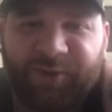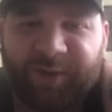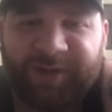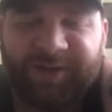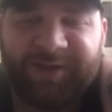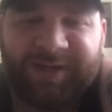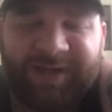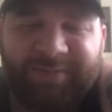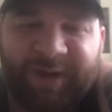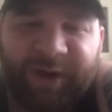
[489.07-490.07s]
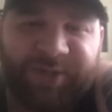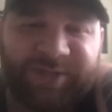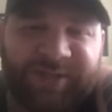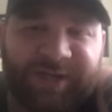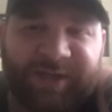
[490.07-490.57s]
But my
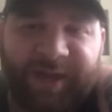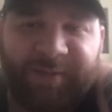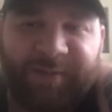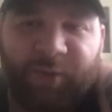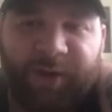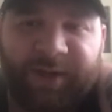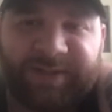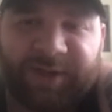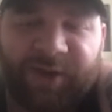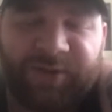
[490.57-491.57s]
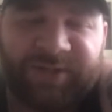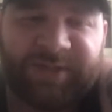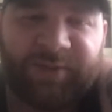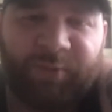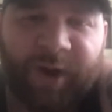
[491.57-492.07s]
question at that point as a coach is
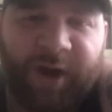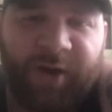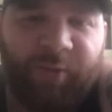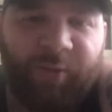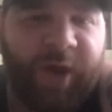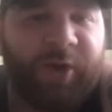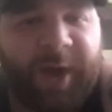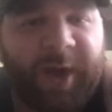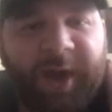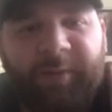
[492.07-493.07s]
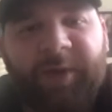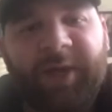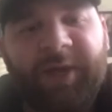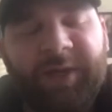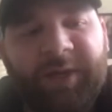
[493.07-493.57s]
like, why are you paying me?
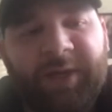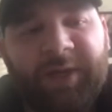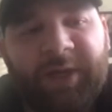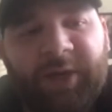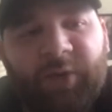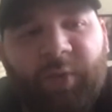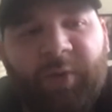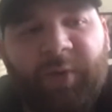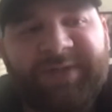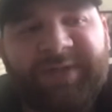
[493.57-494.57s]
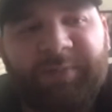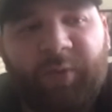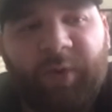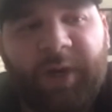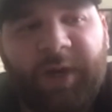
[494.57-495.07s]
What's the
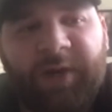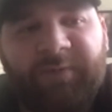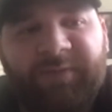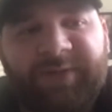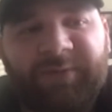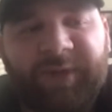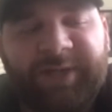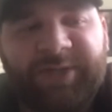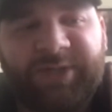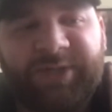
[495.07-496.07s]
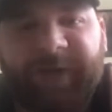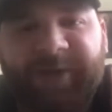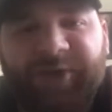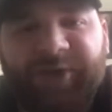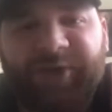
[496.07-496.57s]
point of this relationship
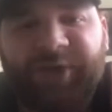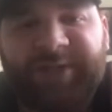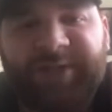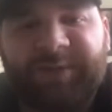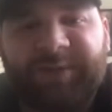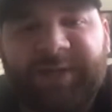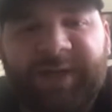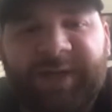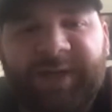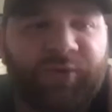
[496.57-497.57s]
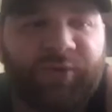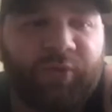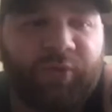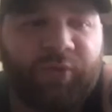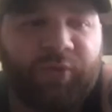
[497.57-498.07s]
if you can't trust me to
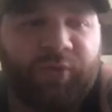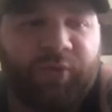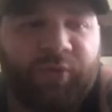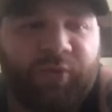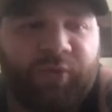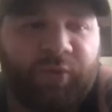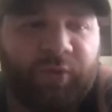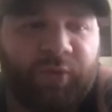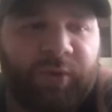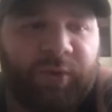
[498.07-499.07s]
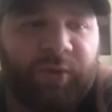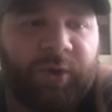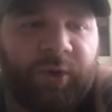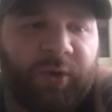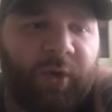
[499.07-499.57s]
guide you to
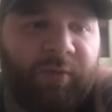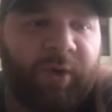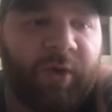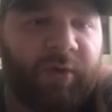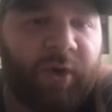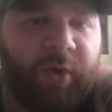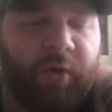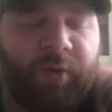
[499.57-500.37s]
your overall goal?